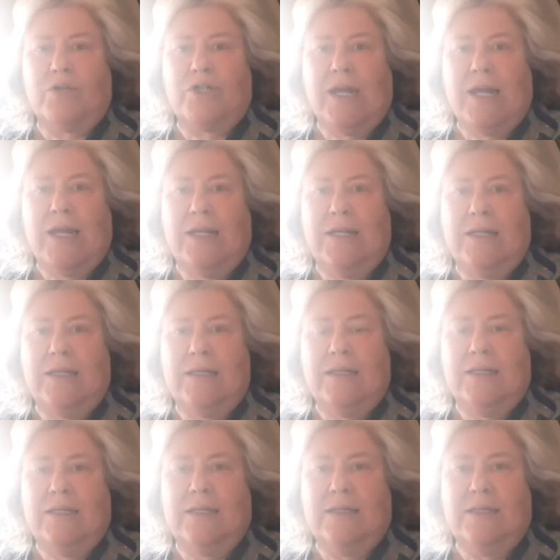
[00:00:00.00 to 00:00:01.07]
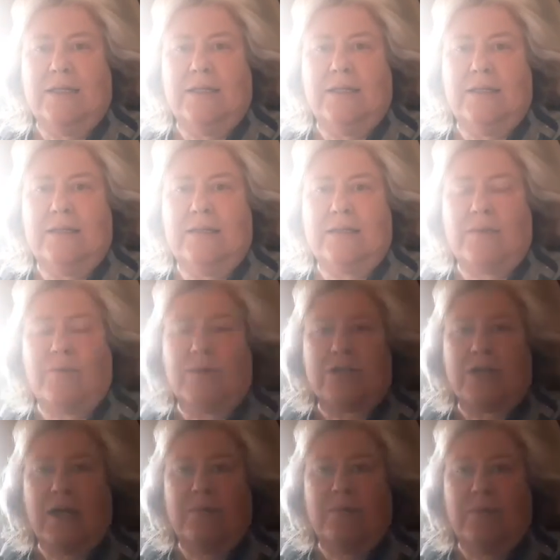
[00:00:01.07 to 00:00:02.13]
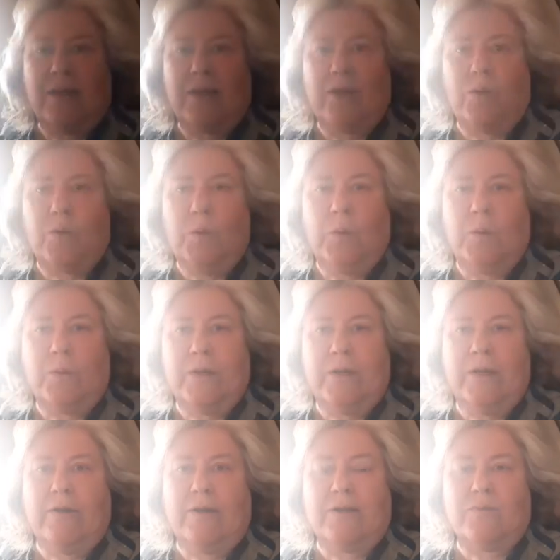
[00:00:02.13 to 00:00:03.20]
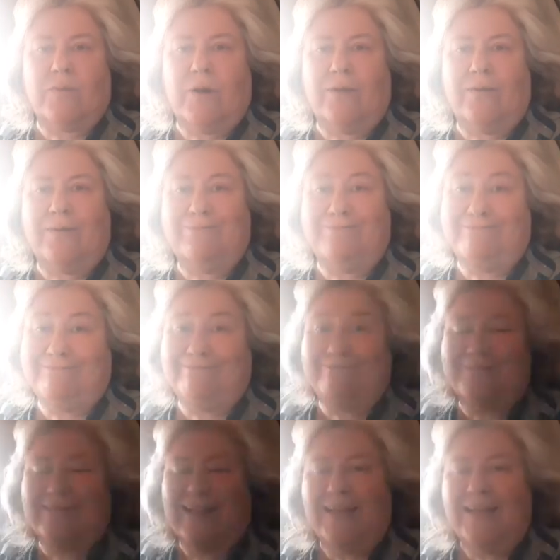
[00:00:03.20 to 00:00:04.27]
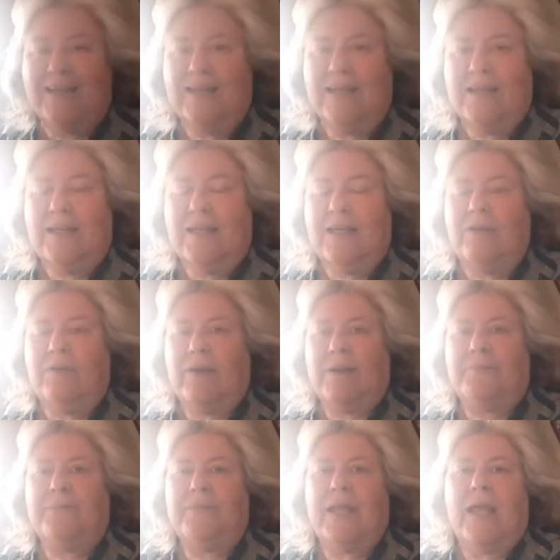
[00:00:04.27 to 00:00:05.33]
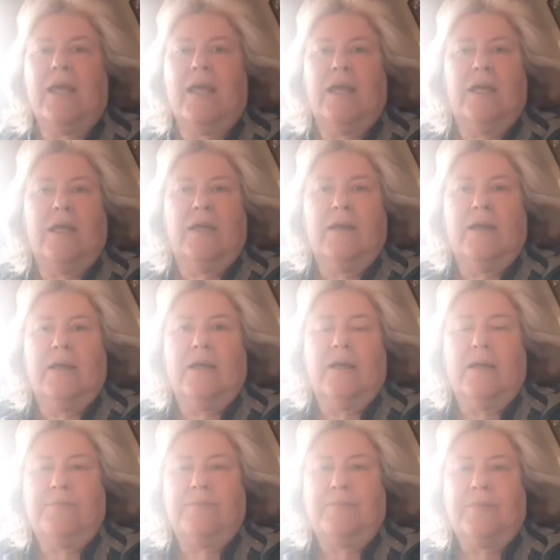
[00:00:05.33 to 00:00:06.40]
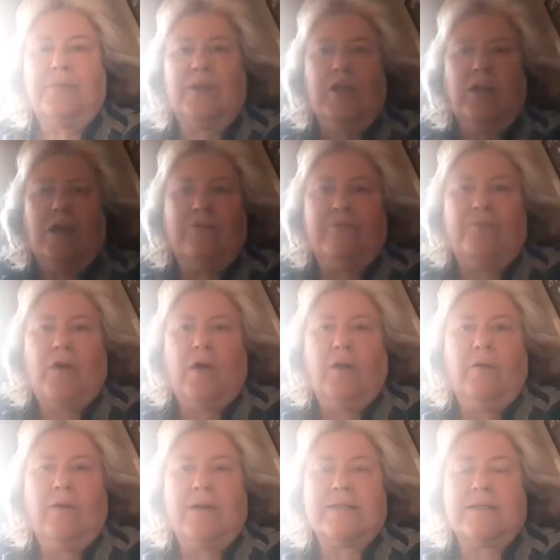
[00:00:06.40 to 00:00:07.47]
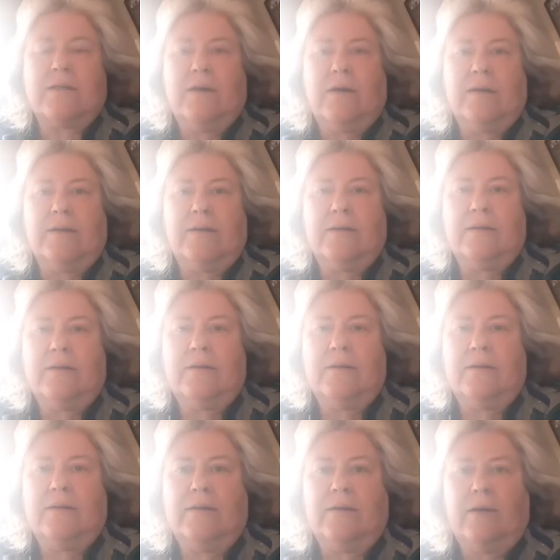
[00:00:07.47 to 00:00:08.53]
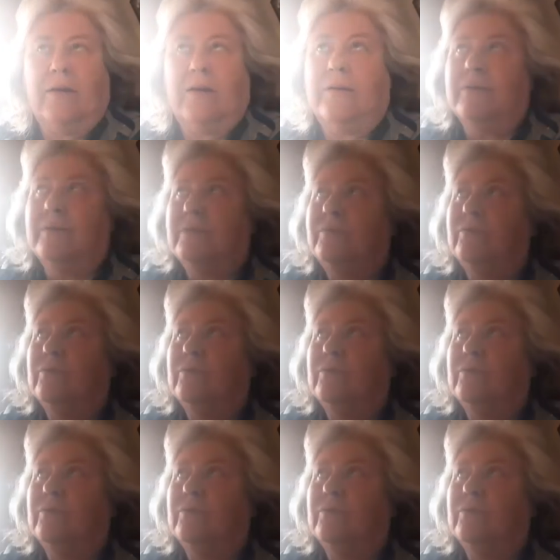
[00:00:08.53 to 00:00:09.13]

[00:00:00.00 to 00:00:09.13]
shade in the summertime make it cooler in here as well. Anyway, um, you can follow us on on